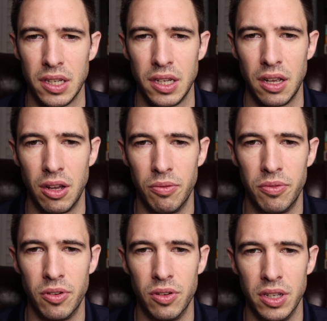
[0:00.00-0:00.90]

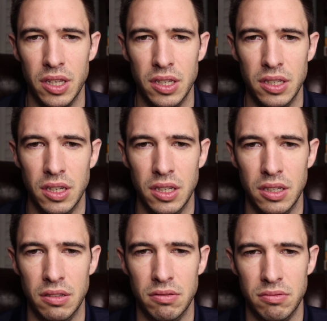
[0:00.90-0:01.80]
helpful
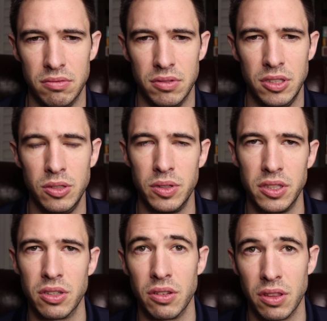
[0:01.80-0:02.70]
in doing
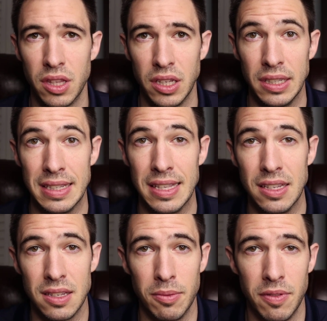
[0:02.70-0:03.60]
certain things that
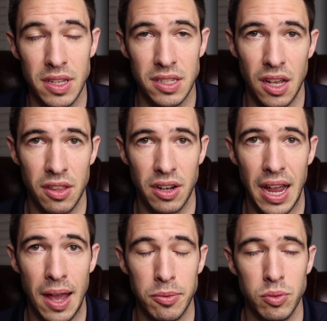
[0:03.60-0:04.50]
some of these other
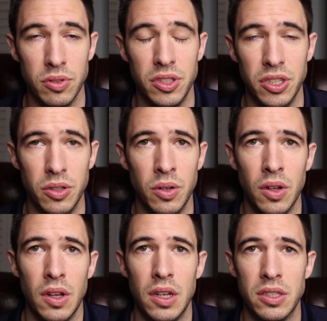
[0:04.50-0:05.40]
apps will do.
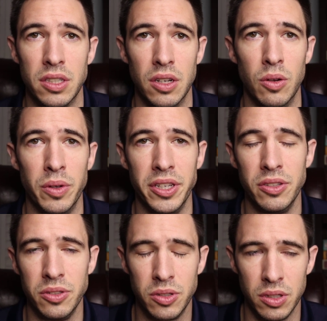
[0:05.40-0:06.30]
So we
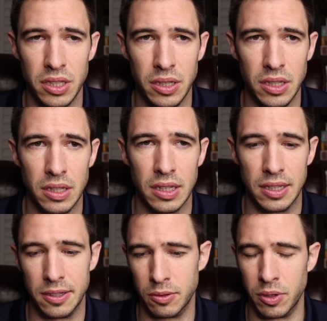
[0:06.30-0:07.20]
usually,
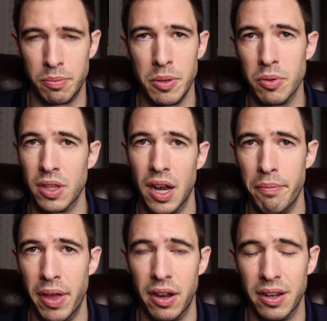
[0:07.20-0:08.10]
with people that I
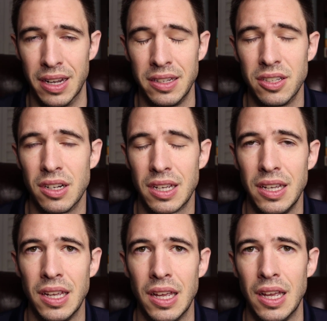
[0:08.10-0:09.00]
met on
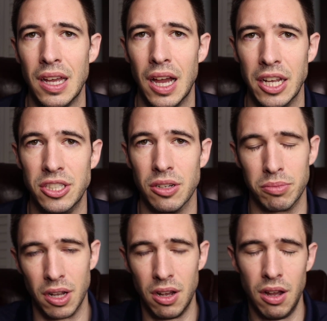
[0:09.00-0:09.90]
iTalki, I
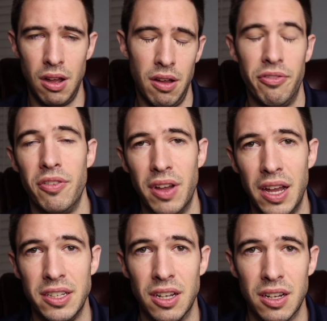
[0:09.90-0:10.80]
jumped off of
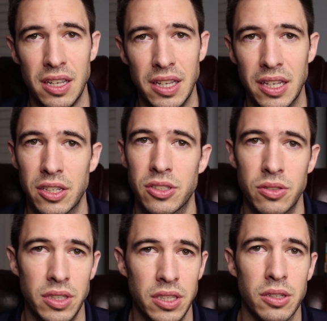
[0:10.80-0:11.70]
iTalki
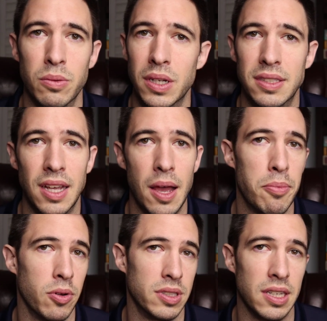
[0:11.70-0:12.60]
into either WhatsApp
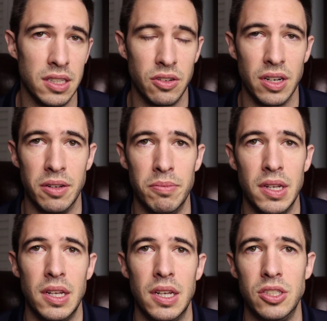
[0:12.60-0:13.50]
or Telegram
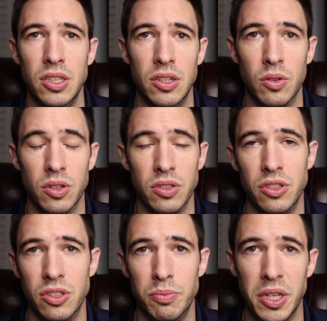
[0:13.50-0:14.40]
in order
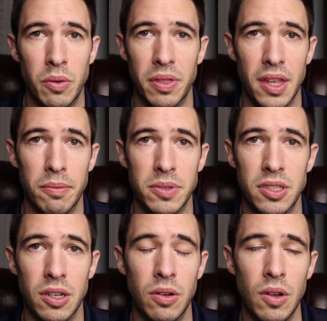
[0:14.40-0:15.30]
to speak with them.
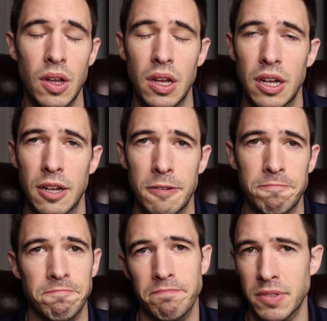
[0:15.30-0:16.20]
So,
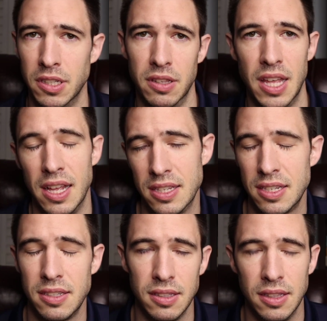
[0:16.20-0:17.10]

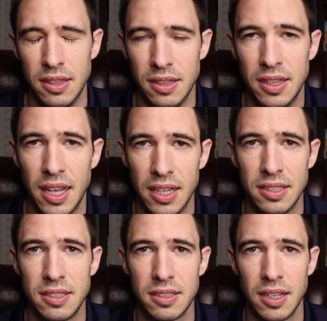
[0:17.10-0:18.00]
that's
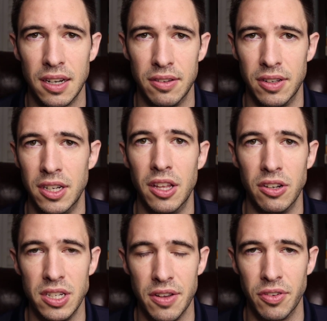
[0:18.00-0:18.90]
kind of
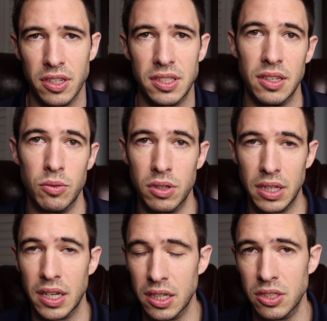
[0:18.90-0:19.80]
another difference that we'll
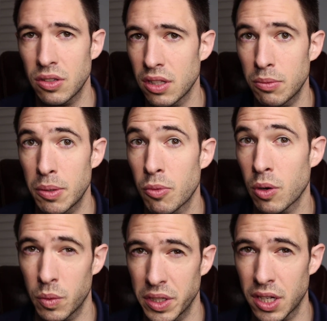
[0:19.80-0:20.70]
get into a little bit more
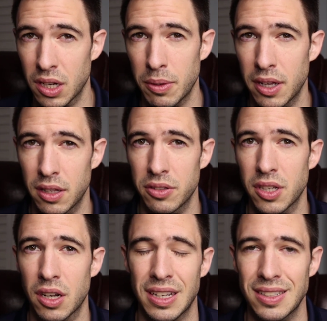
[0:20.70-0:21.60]
when we talk about
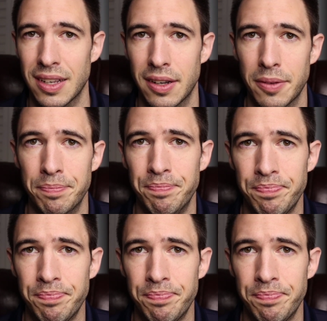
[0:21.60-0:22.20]
HelloTalk and Tandem.